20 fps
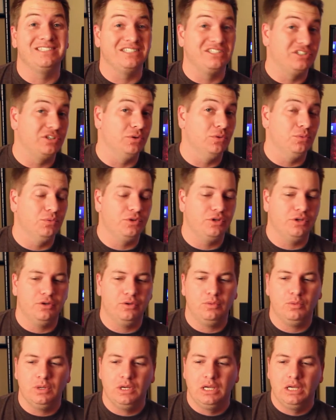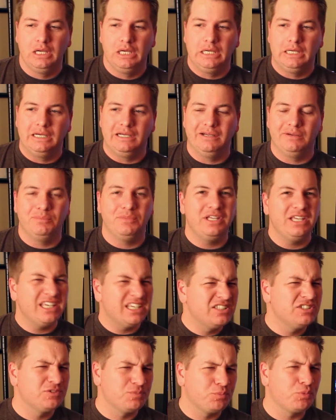that don't know, um,
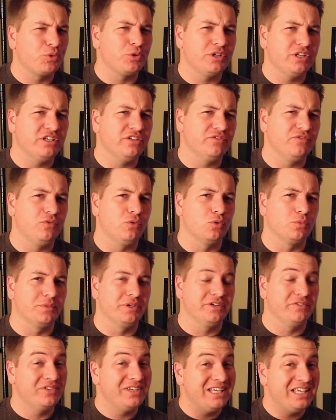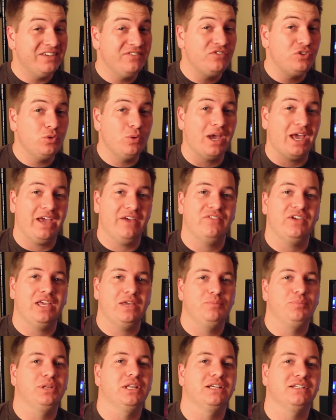it's pretty informative. If you have
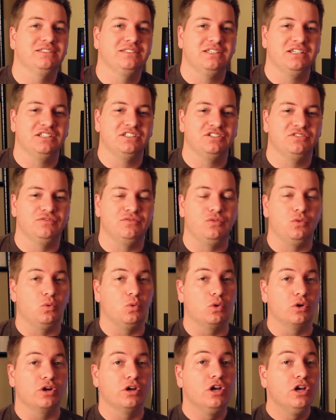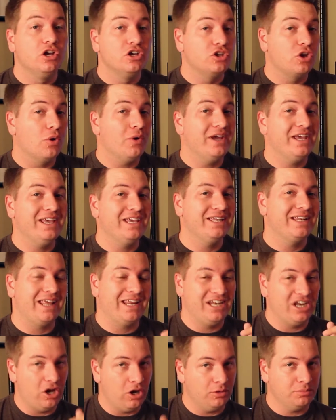a PlayStation 4, go ahead
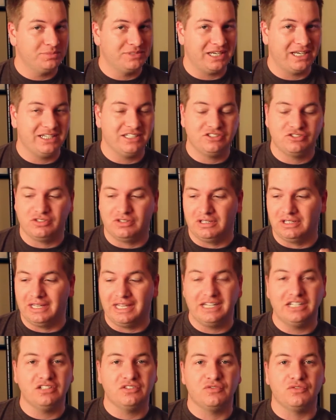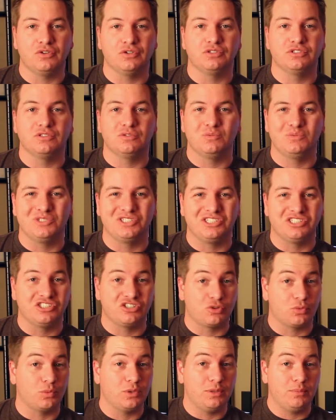and update it to the latest version, which
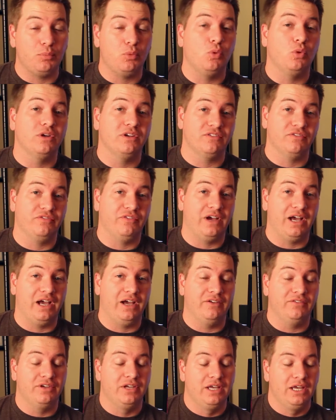is 3.5.